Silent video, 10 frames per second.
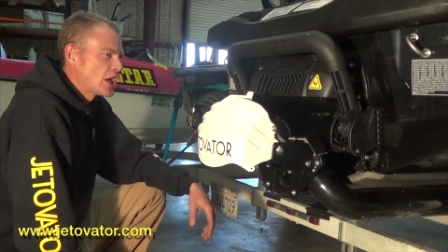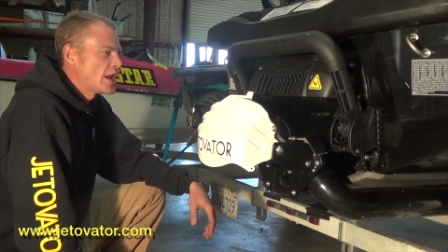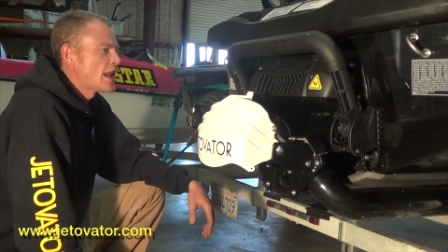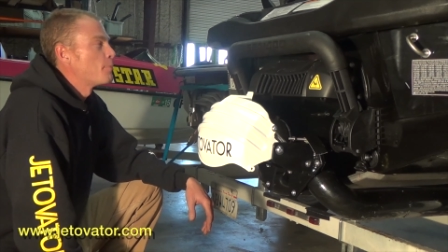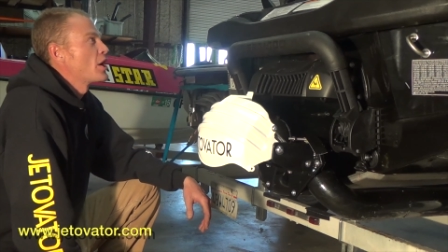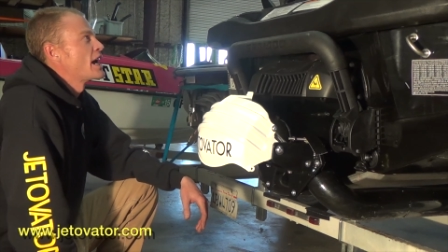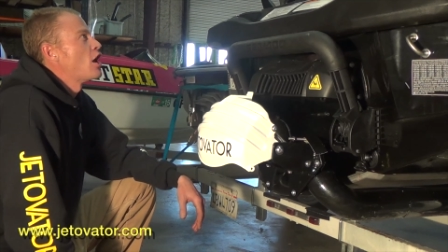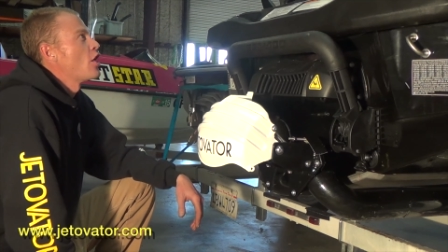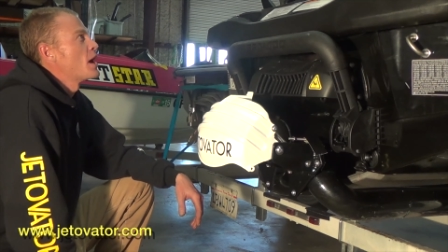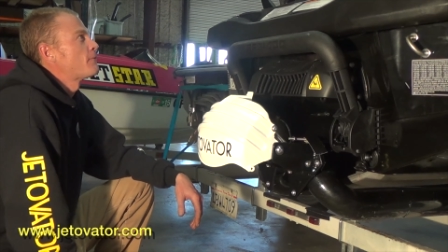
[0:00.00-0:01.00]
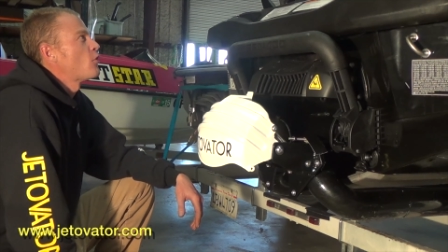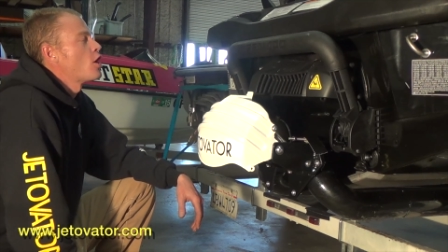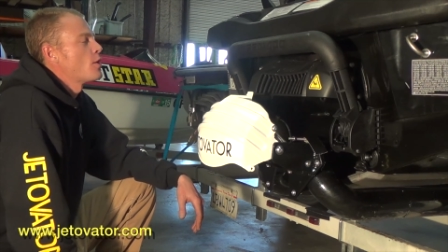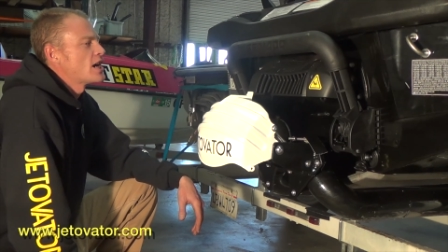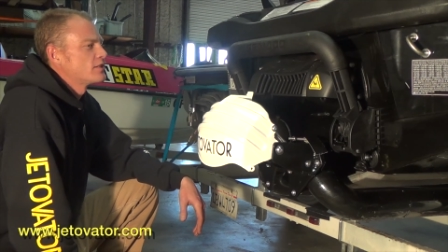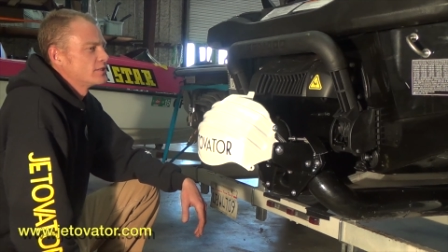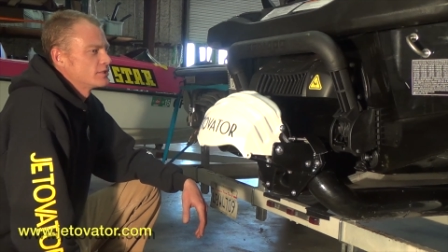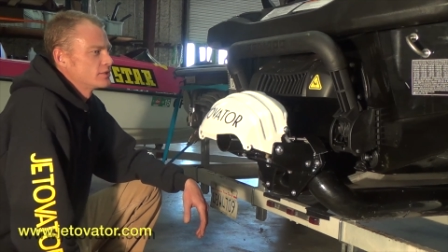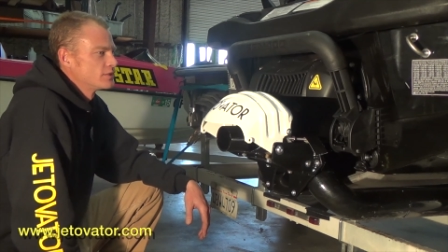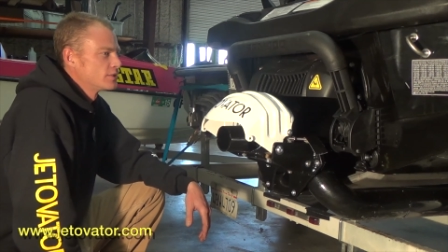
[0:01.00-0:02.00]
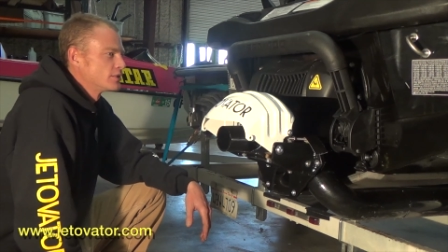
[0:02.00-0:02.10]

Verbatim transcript: Good. Now bring it all the way forward.